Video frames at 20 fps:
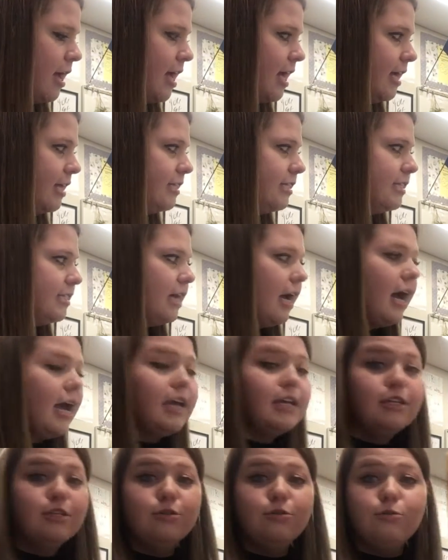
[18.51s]

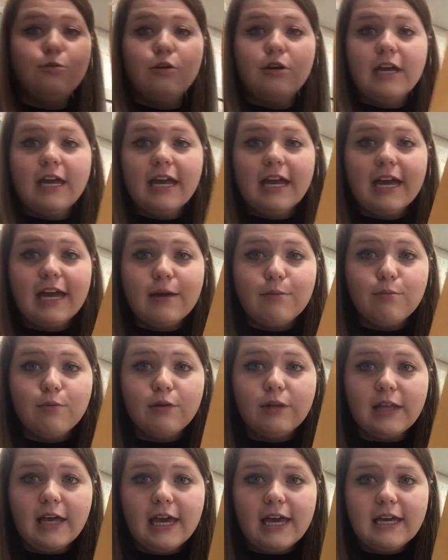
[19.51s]
Inside you will get a
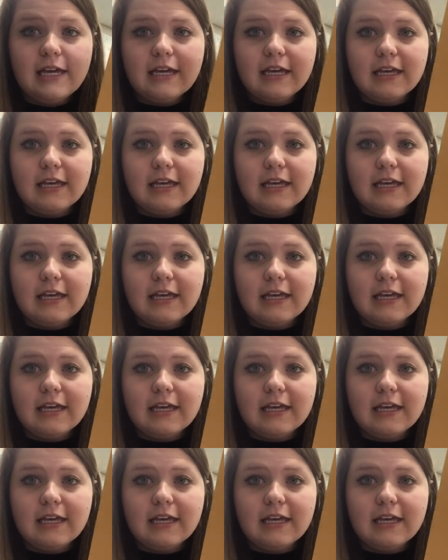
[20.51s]
blank